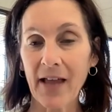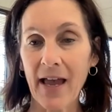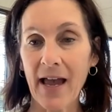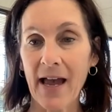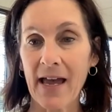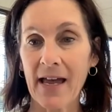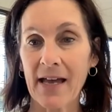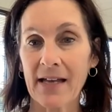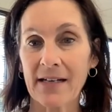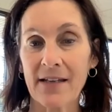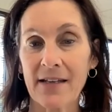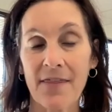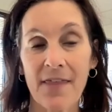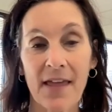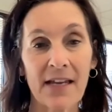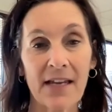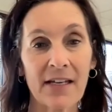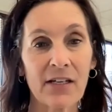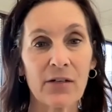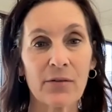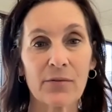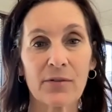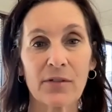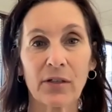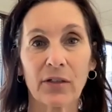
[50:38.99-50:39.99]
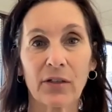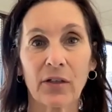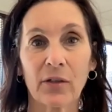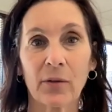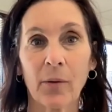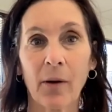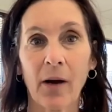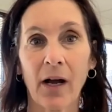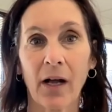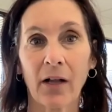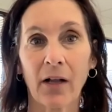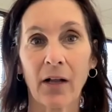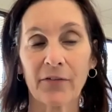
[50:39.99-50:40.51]
And thank you to you
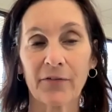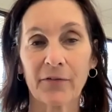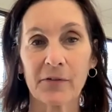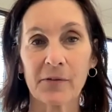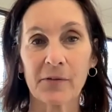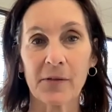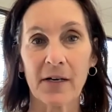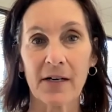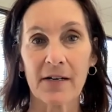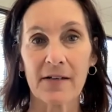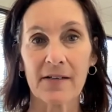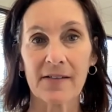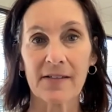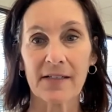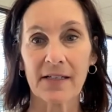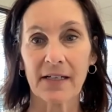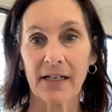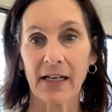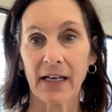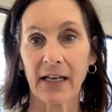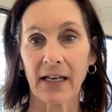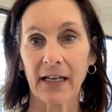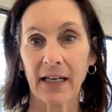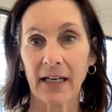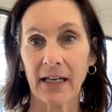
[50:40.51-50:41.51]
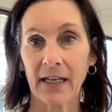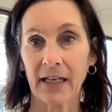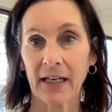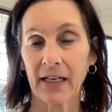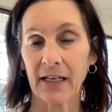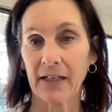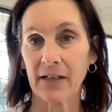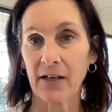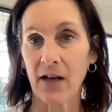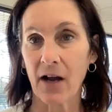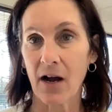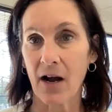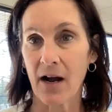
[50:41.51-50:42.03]
all for sitting
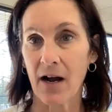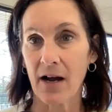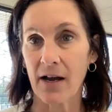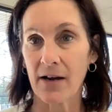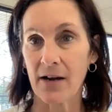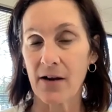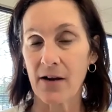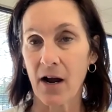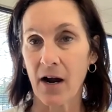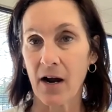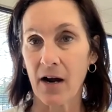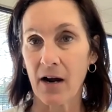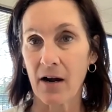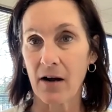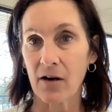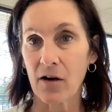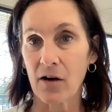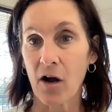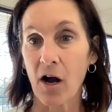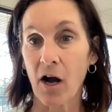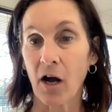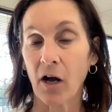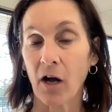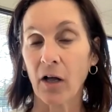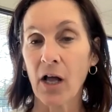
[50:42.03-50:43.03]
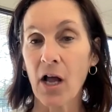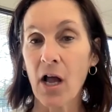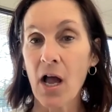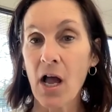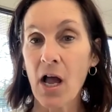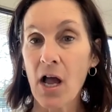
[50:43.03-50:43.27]
in on our call.